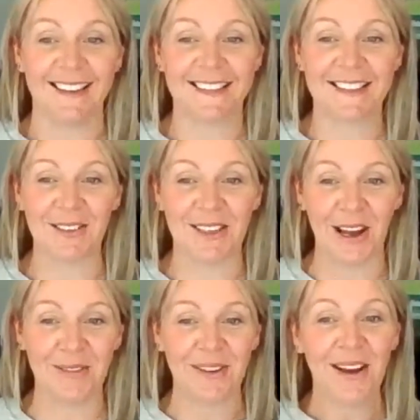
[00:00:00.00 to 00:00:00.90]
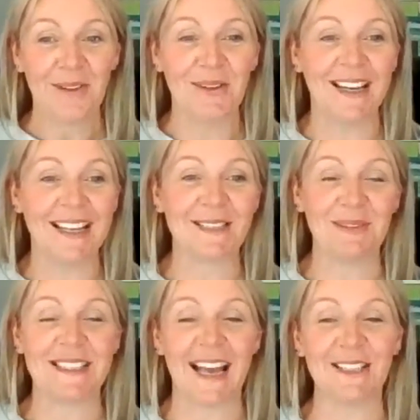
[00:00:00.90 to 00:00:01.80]
So we need to be
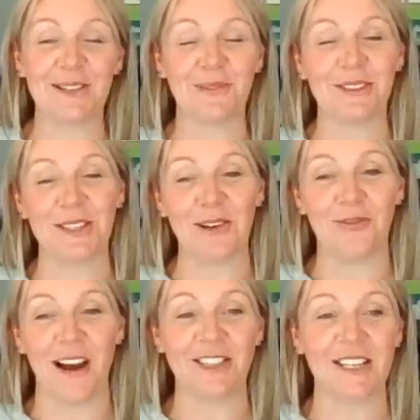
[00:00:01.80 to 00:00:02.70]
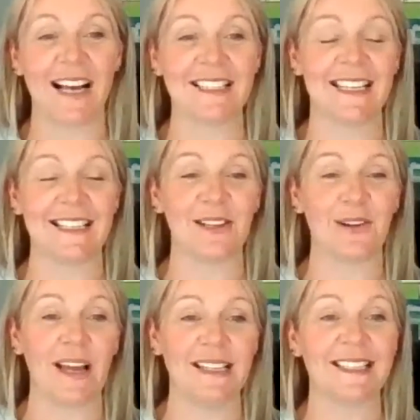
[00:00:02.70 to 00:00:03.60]
saying to them, well, franchising isn't a
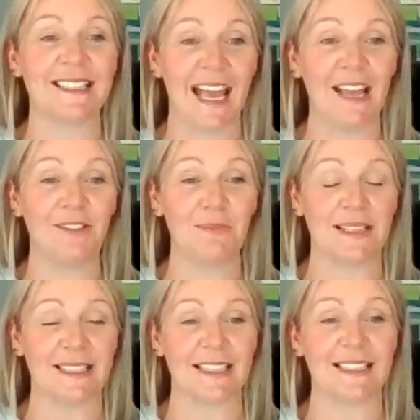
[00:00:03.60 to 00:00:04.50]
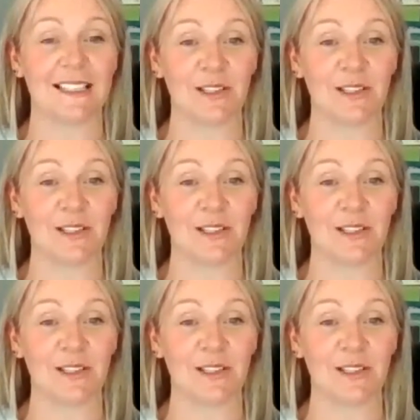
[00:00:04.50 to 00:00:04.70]
way to save your business.